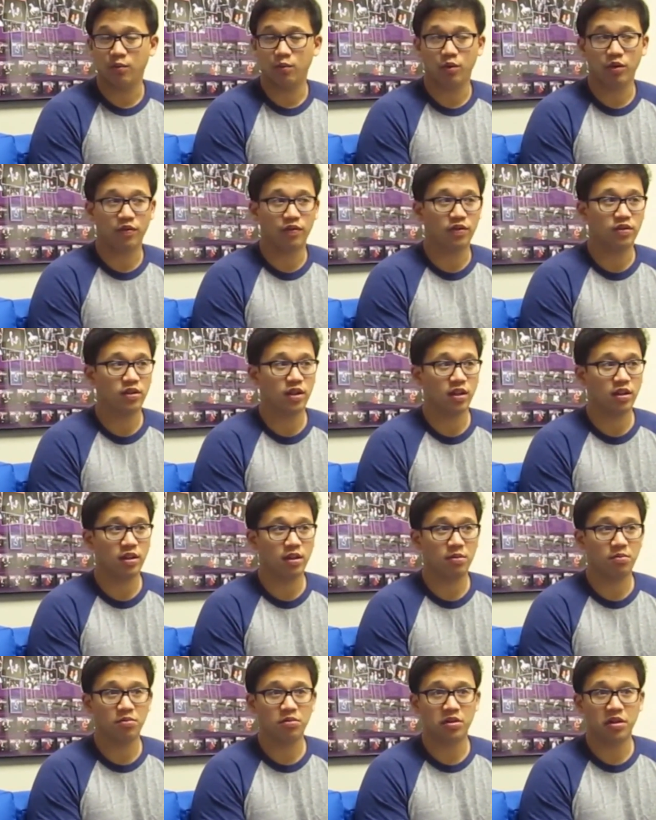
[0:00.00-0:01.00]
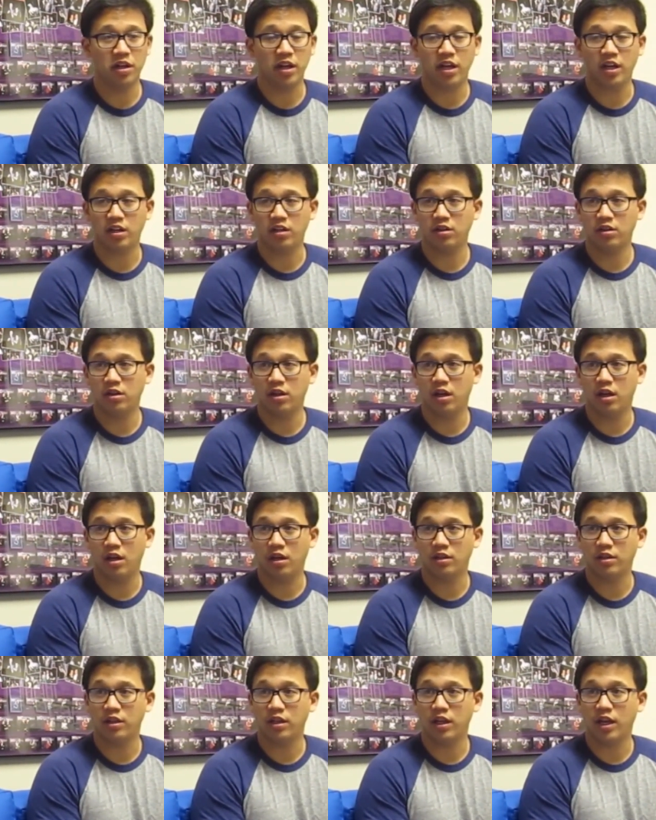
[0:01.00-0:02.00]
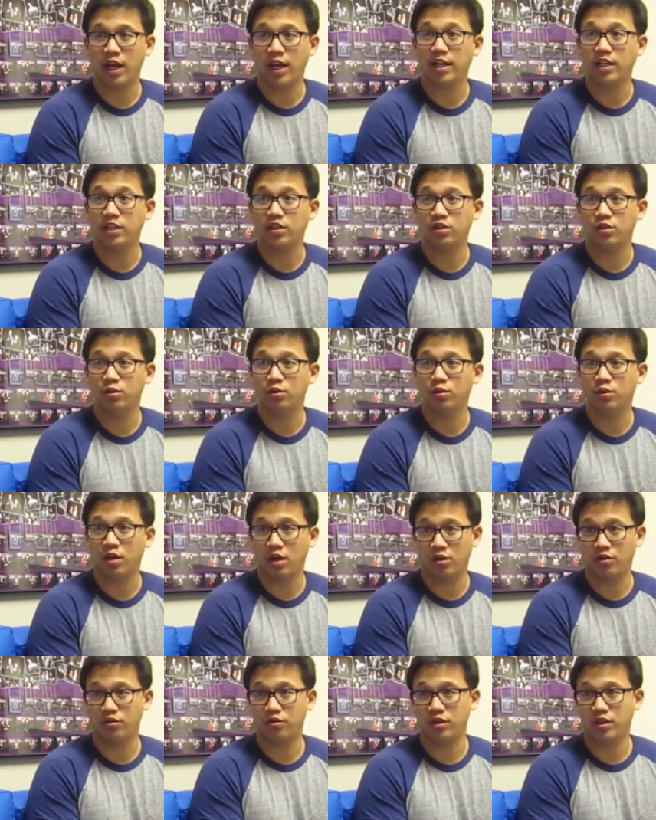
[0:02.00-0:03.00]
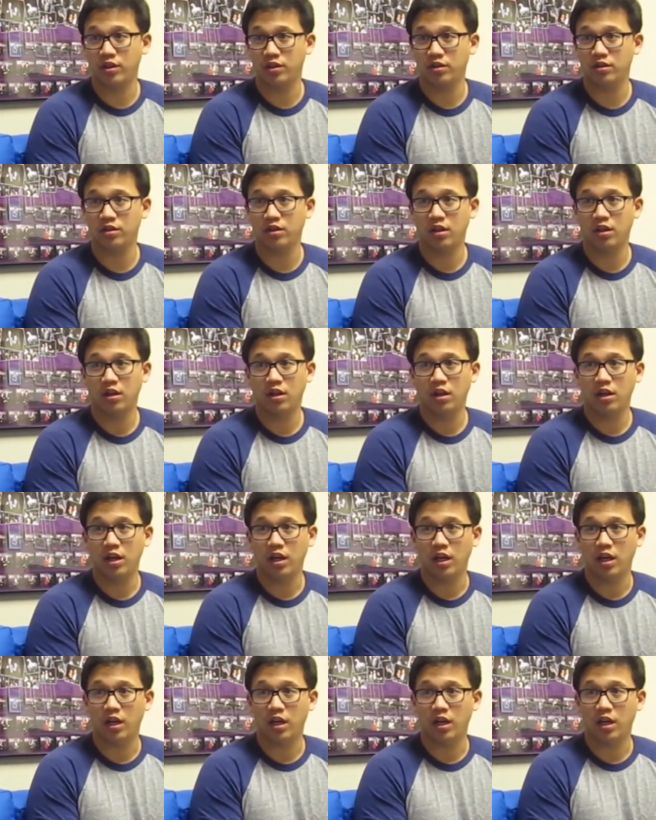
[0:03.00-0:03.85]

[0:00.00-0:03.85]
We've sent them to date uh, to 82 countries wow.